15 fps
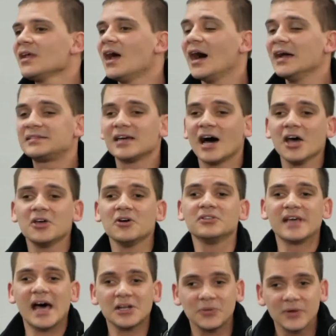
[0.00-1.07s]
I tell you
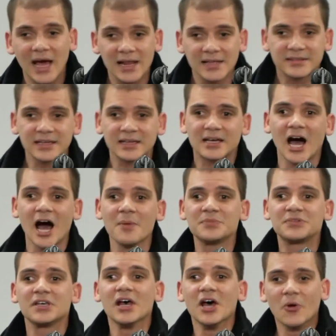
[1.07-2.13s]
that reality
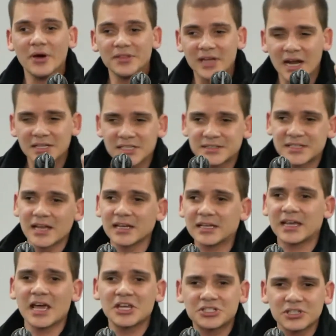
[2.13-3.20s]
comes when there's a
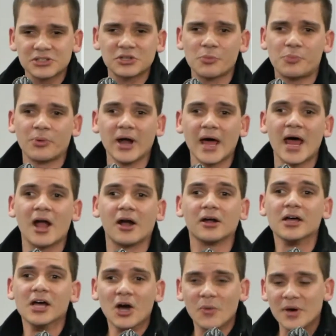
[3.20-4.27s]
dedication to prayer,
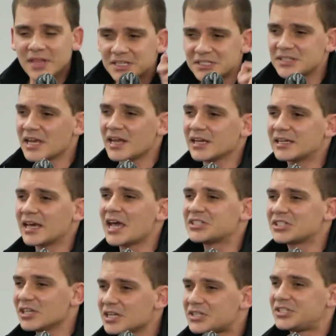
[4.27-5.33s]
when there's a
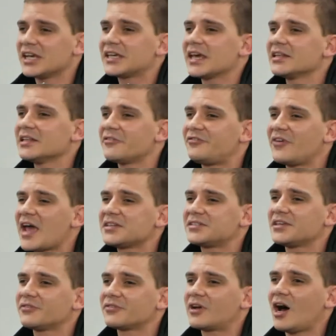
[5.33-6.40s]
dedication in seeking the face
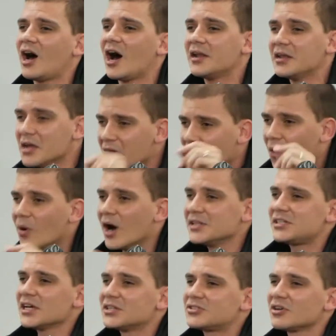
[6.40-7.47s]
of God,
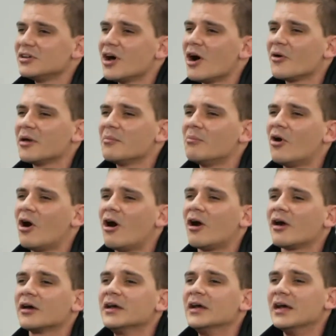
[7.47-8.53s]
wanting to know Him
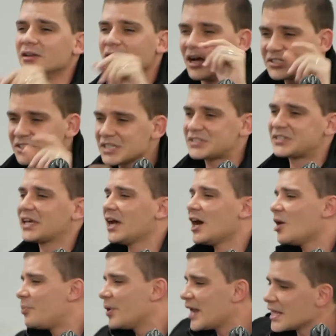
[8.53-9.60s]
more, not just
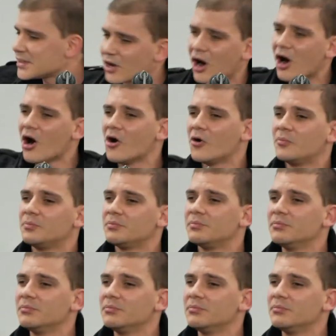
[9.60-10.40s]
here but at home.